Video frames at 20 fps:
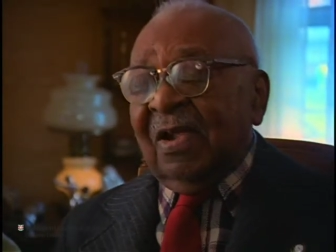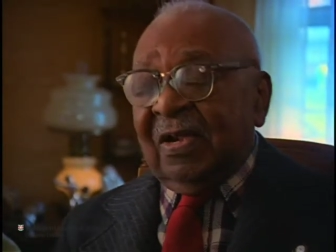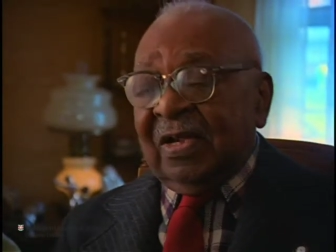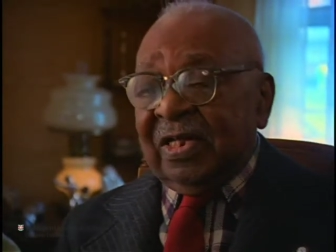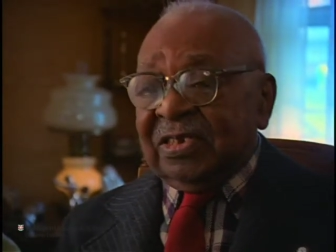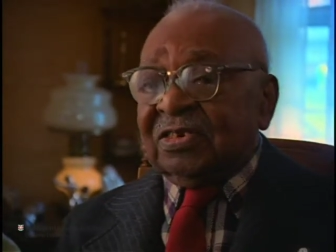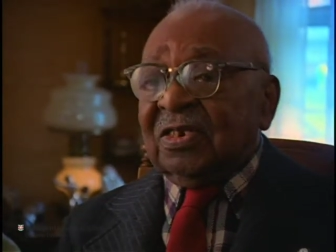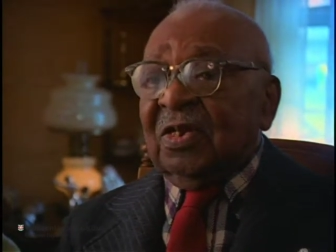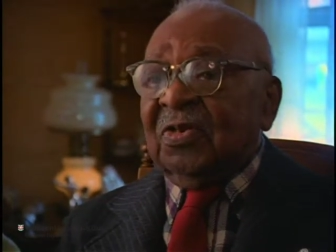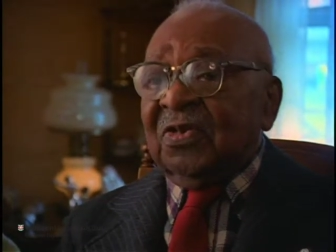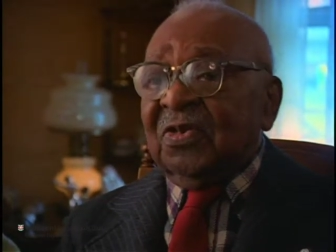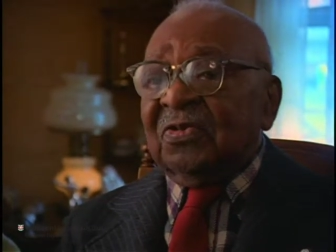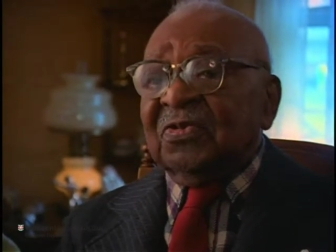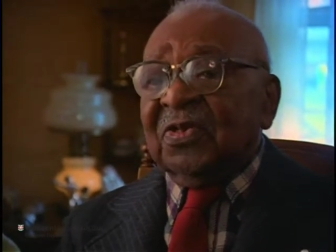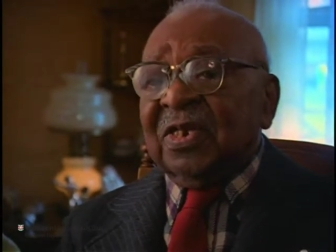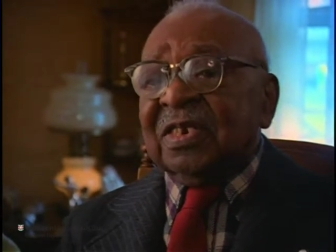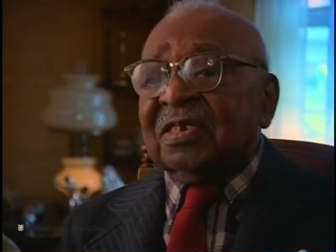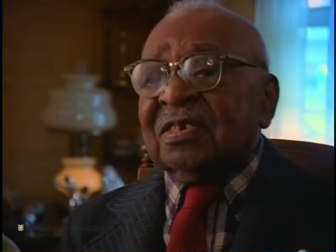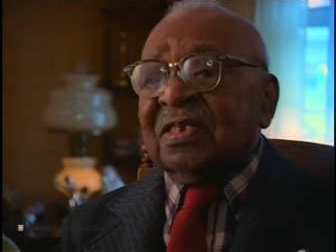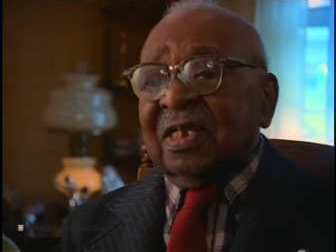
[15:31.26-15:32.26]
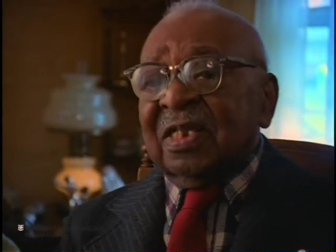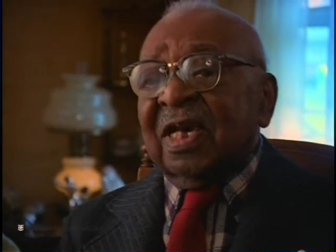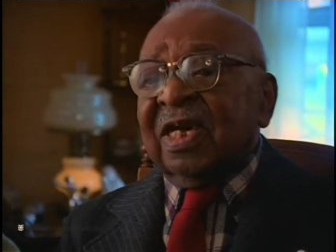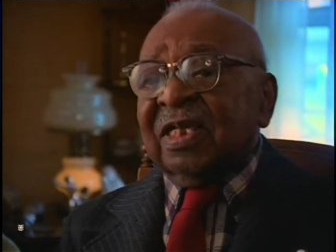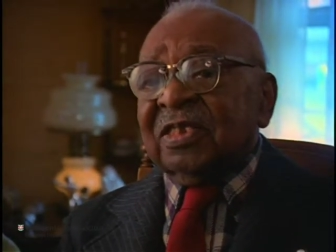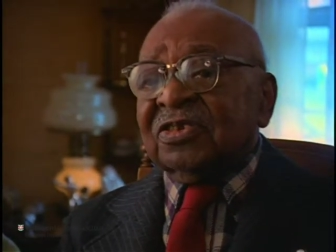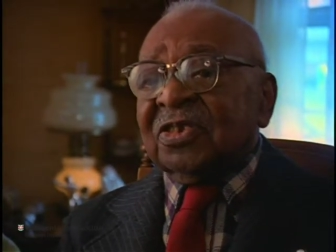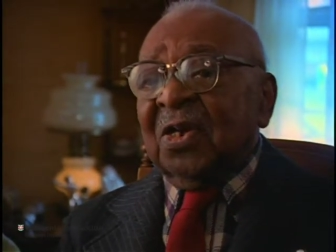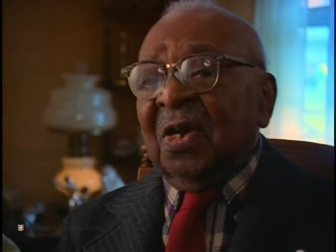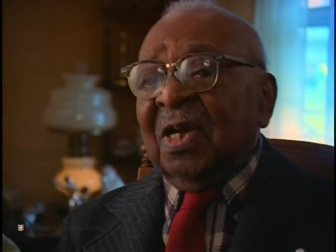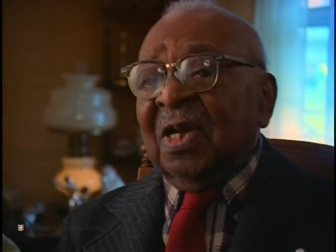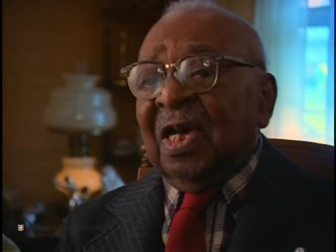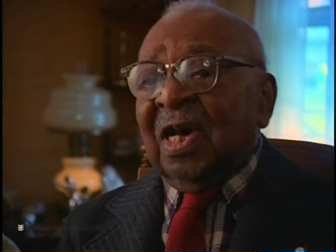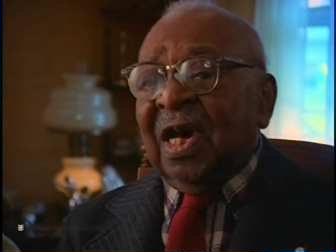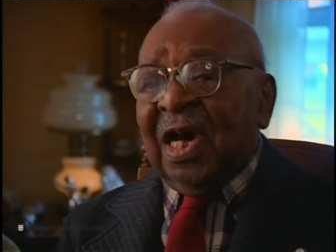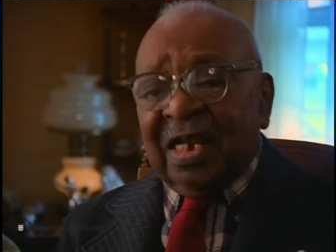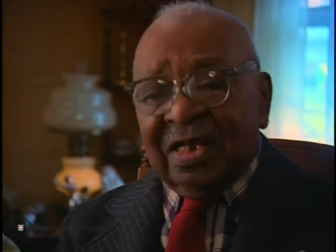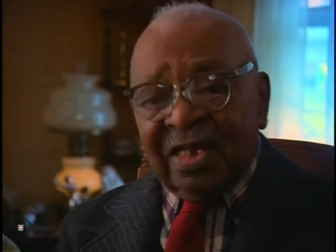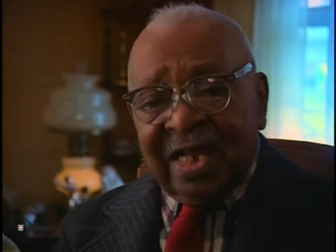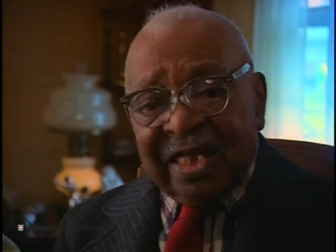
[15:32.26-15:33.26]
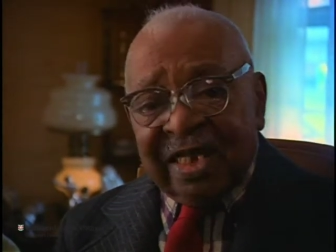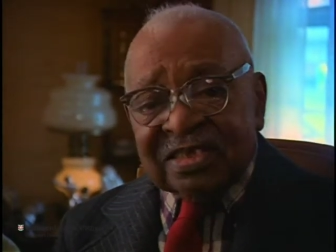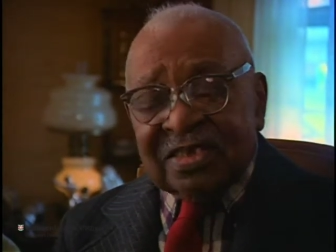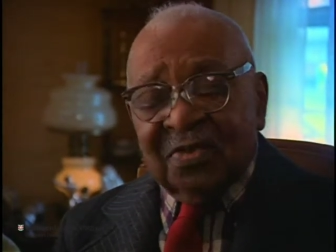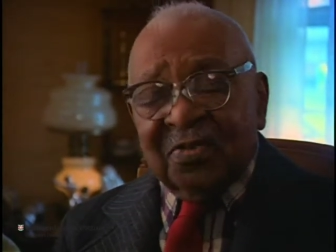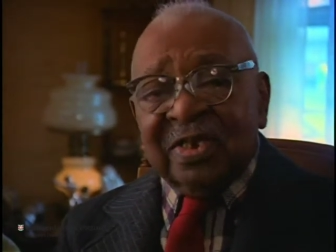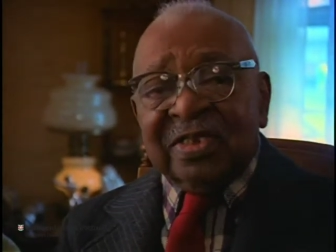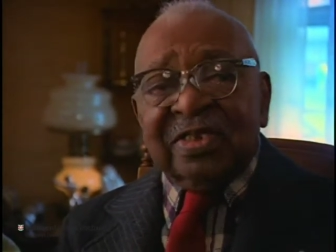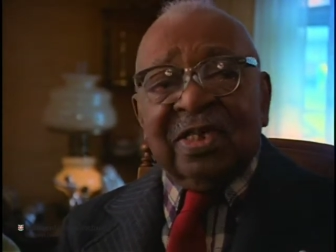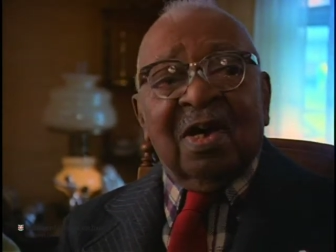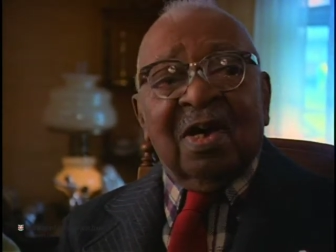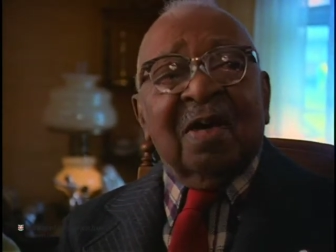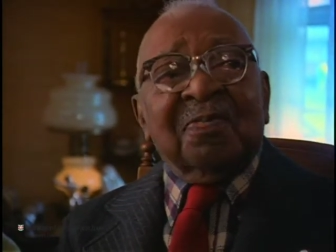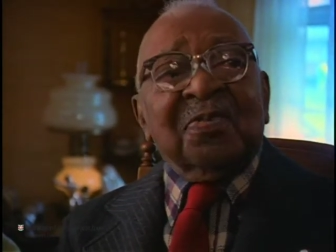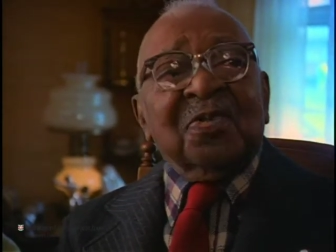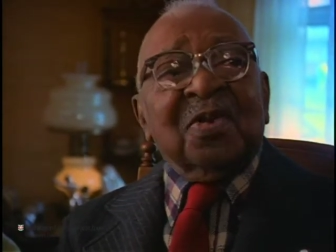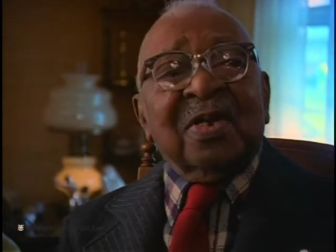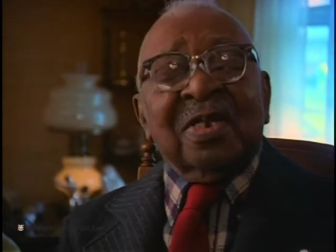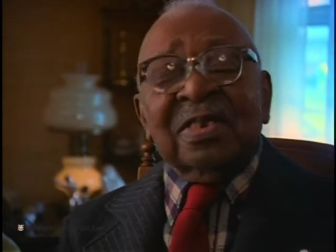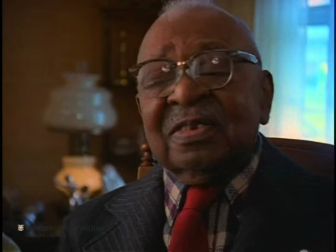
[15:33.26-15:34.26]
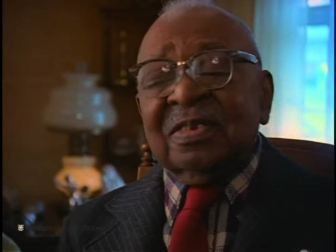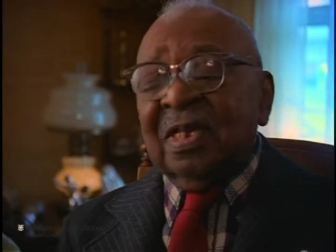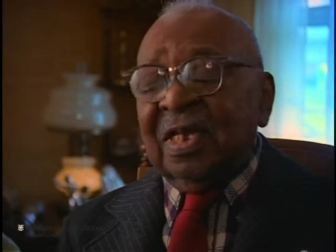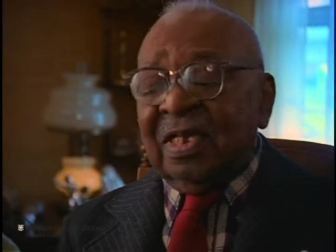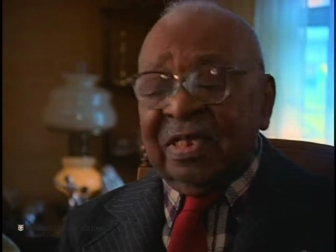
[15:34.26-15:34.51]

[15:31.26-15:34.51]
That's the only reason that I didn't join. I like the way they operate.